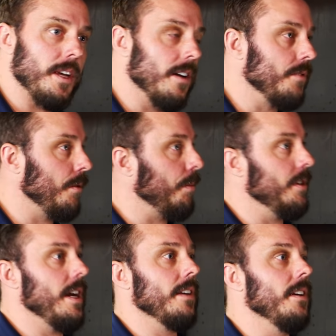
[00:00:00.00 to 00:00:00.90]
because we're
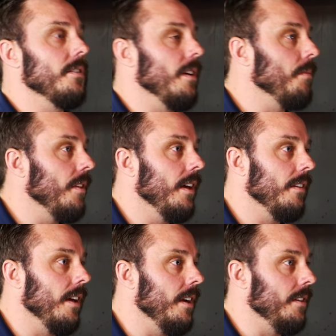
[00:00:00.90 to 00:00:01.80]
protecting
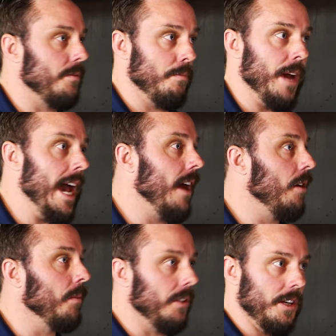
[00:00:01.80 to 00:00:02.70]
something that is bad
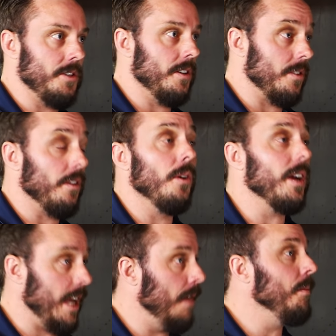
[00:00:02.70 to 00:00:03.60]
or malicious, although
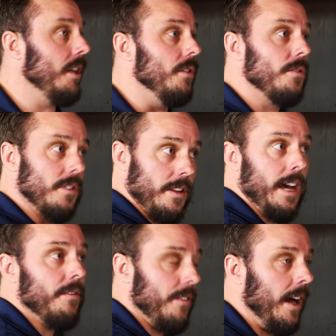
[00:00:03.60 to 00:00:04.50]
it can be used to
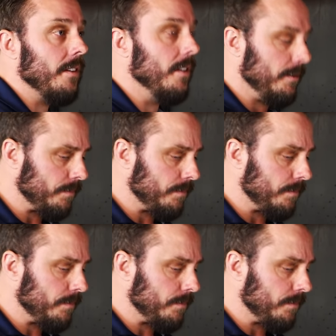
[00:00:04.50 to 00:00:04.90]
that effect,